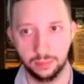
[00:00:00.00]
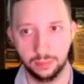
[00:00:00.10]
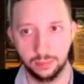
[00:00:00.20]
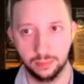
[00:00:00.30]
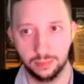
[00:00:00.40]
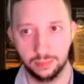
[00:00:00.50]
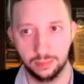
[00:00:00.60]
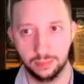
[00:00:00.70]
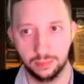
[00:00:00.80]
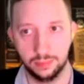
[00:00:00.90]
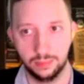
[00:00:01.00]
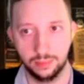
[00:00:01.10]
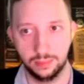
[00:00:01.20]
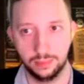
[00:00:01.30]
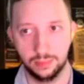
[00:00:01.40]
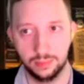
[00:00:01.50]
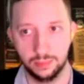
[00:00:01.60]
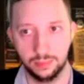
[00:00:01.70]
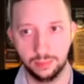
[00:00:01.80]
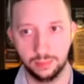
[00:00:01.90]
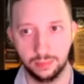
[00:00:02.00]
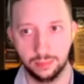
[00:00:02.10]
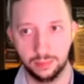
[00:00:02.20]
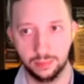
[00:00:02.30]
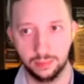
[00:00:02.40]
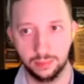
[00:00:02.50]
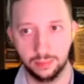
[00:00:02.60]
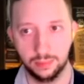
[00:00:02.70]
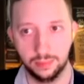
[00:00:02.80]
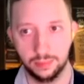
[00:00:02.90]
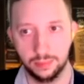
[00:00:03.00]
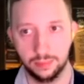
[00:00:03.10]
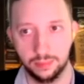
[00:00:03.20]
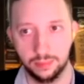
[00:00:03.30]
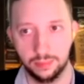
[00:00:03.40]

The person shown says nothing.